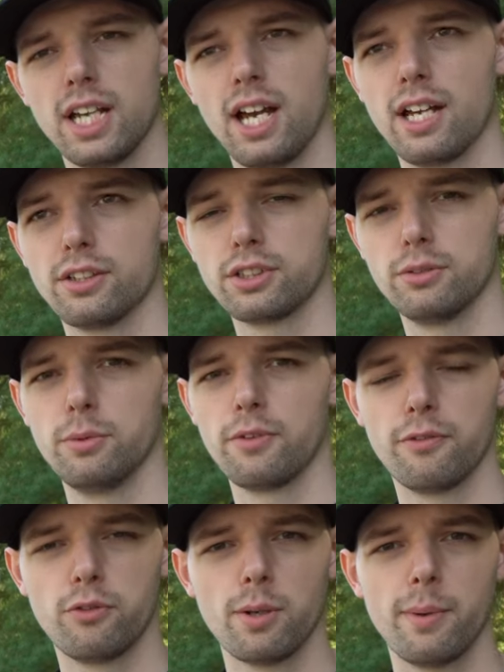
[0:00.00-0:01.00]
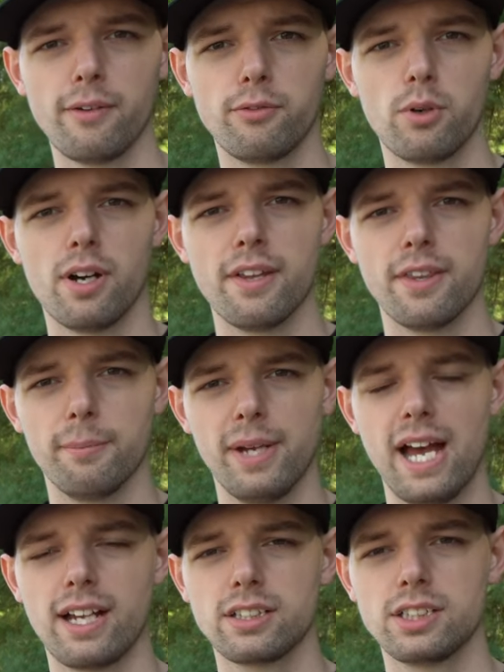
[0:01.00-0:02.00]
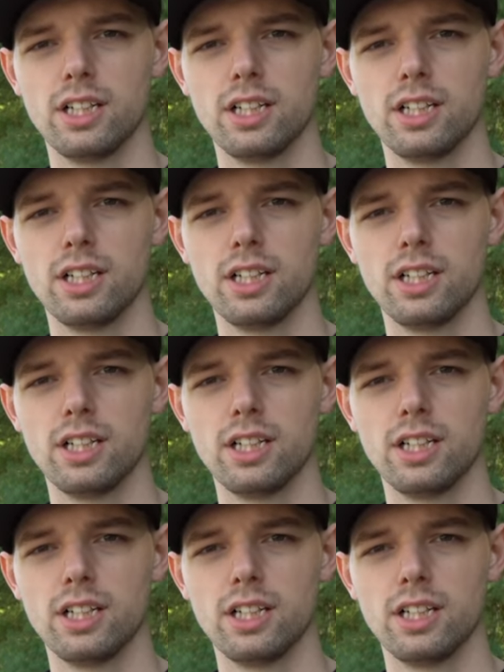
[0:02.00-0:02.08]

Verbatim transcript: I also removed the 4x4 on the back.